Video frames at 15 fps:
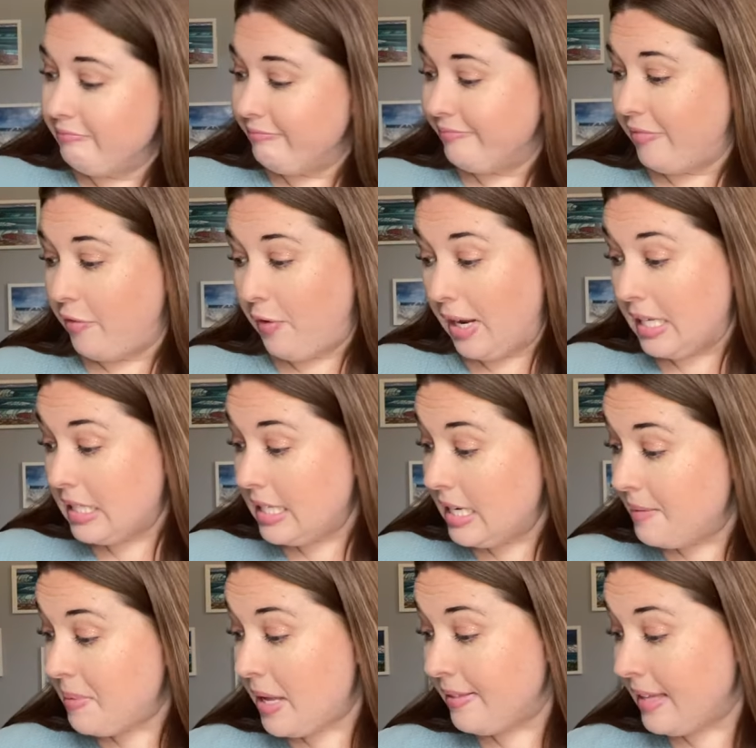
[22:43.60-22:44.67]
fancied
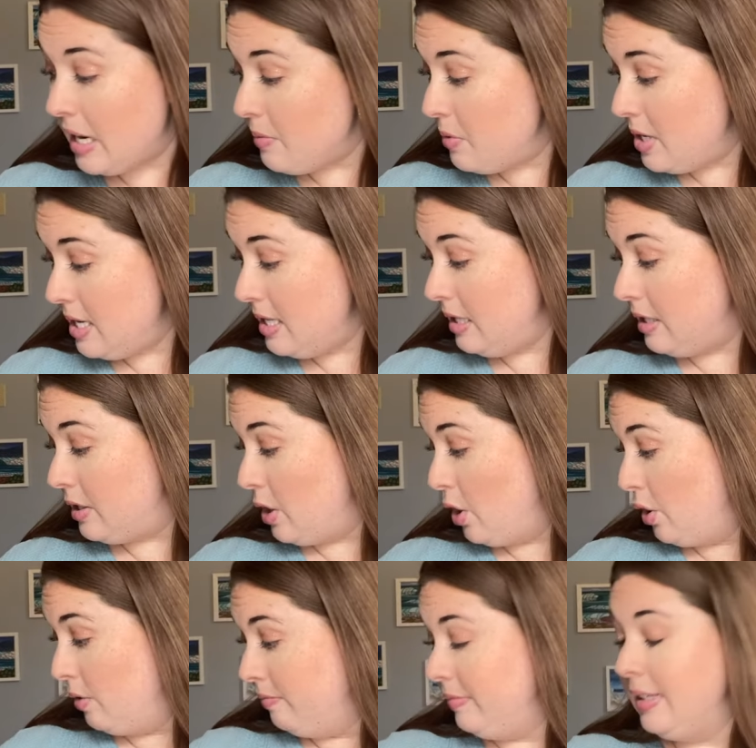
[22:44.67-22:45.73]
about that one.
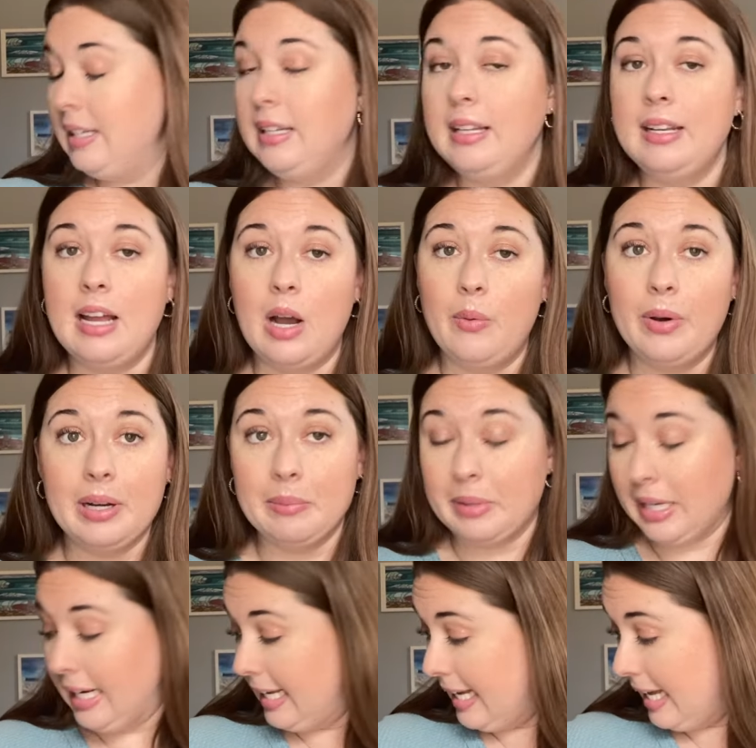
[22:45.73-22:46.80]
So not one I'm
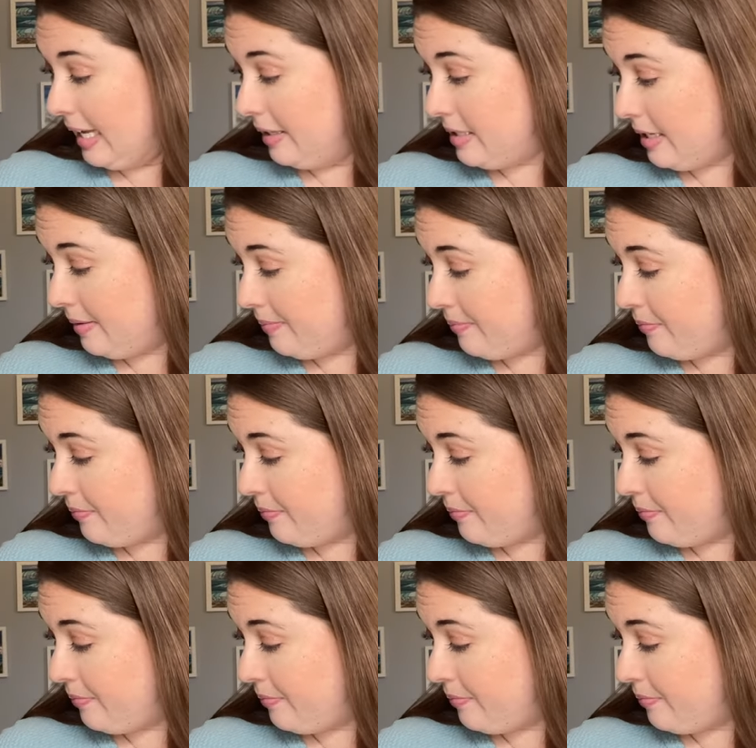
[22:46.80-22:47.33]
gonna get.